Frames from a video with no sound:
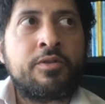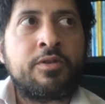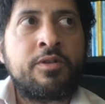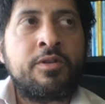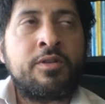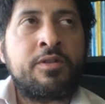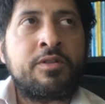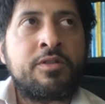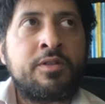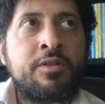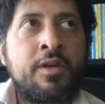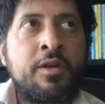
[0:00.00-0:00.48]

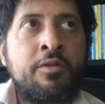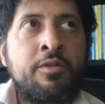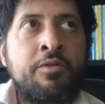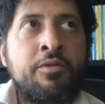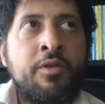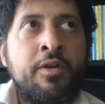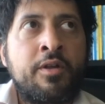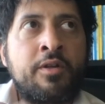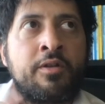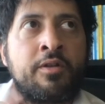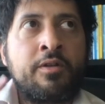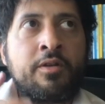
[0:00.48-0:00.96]
he said
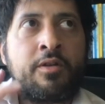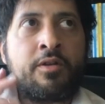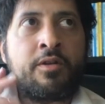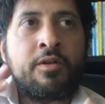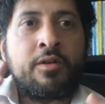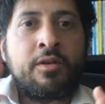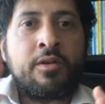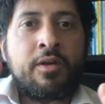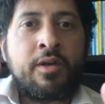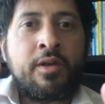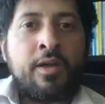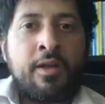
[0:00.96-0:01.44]
that
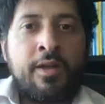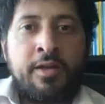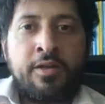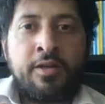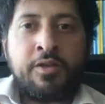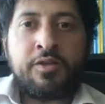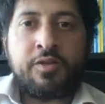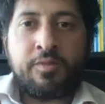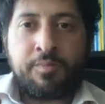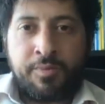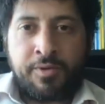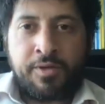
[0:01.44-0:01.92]
in
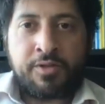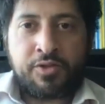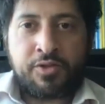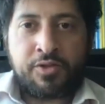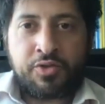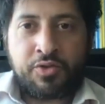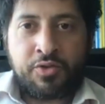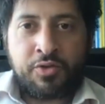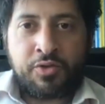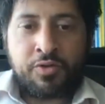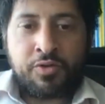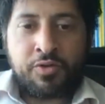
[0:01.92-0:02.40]
any
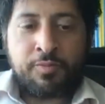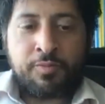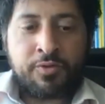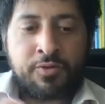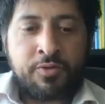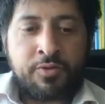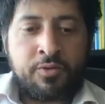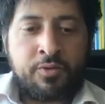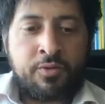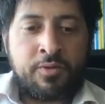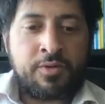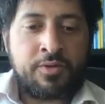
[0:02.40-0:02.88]
speech you're supposed
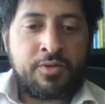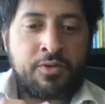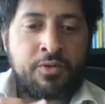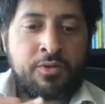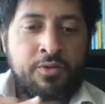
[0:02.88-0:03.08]
to do this.